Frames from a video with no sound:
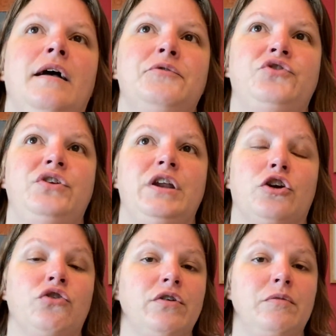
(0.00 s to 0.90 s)
she did a
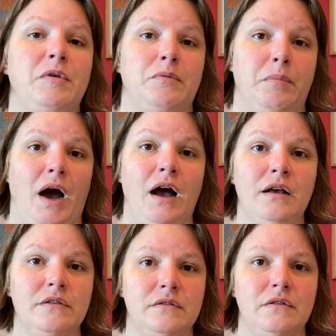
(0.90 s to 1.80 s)
Christmas
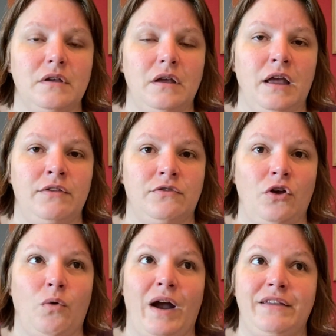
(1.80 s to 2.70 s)
box, and
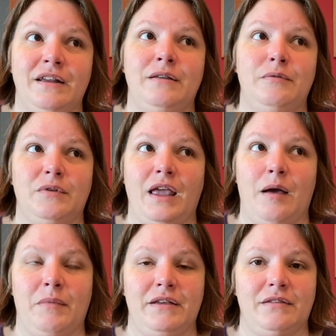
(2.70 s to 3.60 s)
so I did
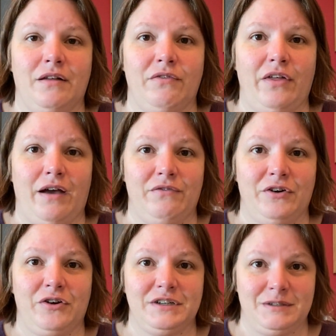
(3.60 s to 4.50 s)
get myself that
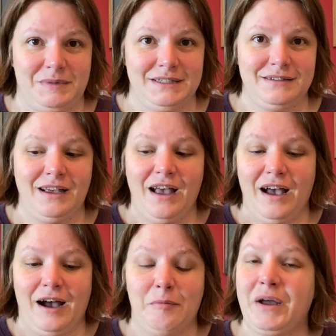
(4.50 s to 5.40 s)
for Christmas.
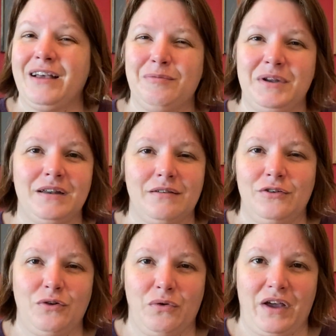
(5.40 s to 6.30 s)
My husband
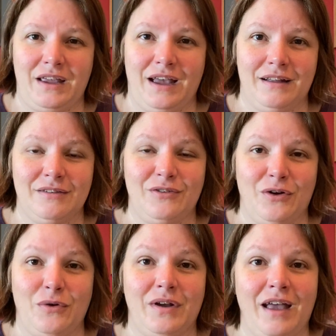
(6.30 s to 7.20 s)
doesn't know that yet.
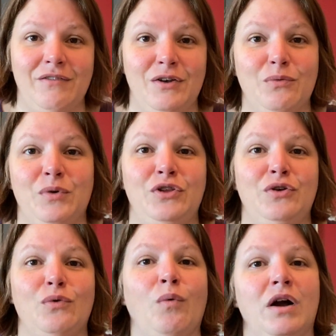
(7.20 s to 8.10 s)
So Kevin, when
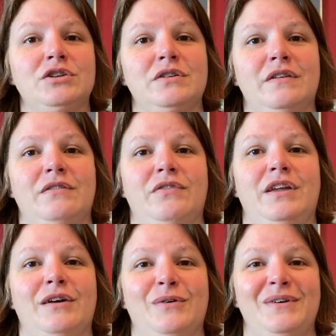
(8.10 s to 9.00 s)
you watch this
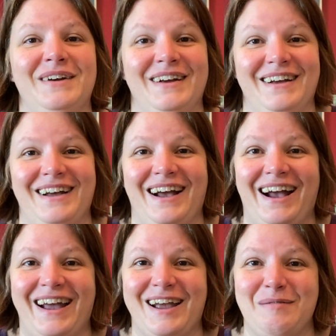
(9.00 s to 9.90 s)
video,
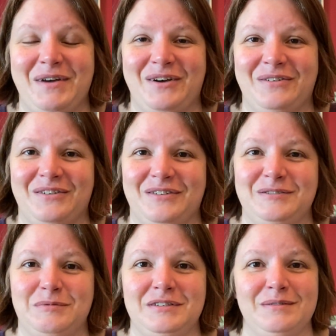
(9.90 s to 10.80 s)
I got my own
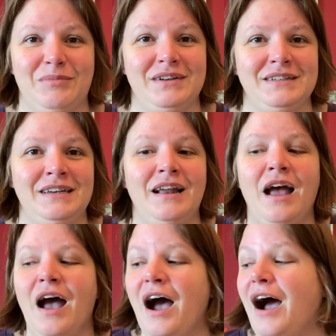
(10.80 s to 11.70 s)
Christmas present.
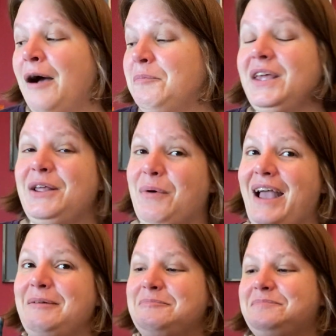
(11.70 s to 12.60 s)

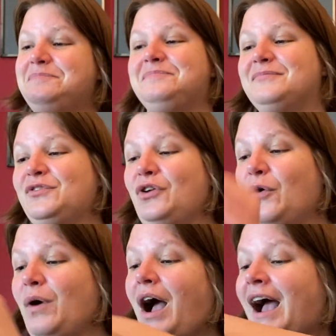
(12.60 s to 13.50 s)
Anyway,
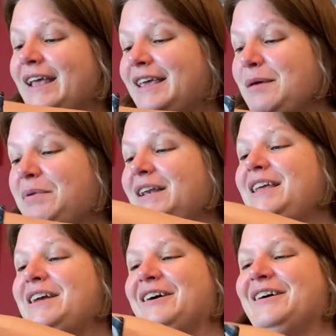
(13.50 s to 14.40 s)
so I keep in
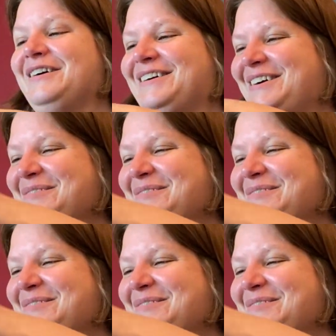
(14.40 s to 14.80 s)
here